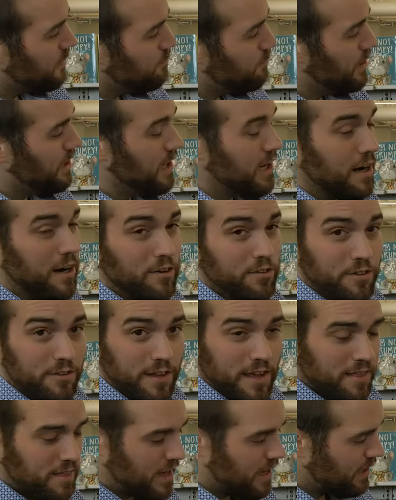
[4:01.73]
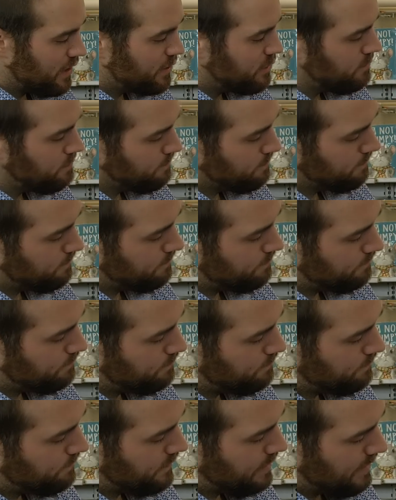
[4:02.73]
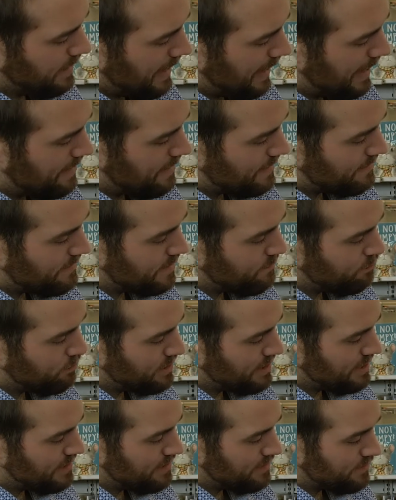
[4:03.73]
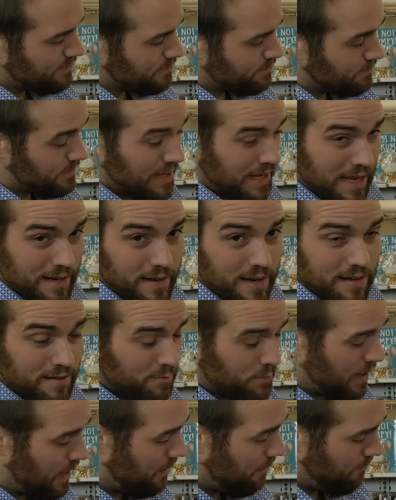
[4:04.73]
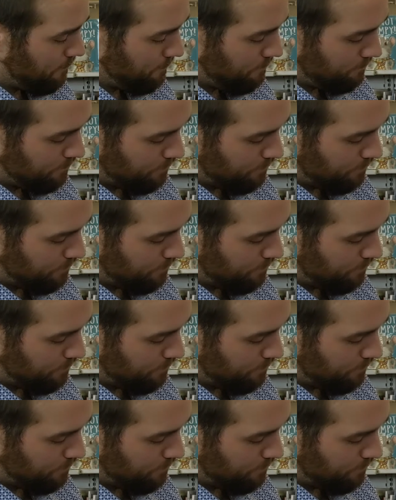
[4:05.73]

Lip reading: But I also say thank you. And I say please, and I smile.